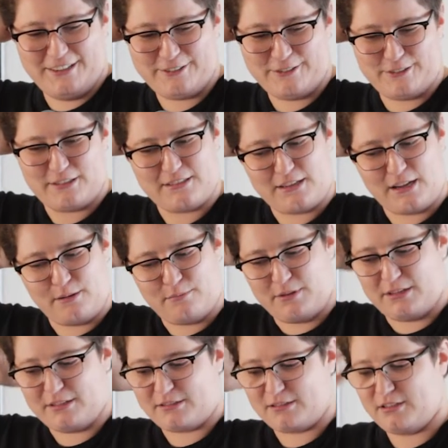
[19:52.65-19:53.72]
all the time
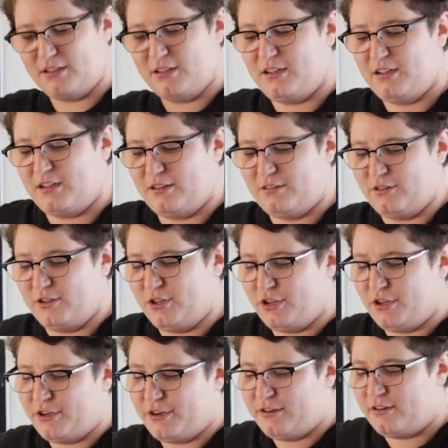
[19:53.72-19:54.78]
is
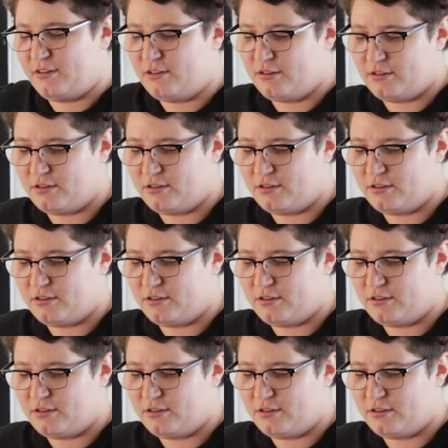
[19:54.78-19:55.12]
learn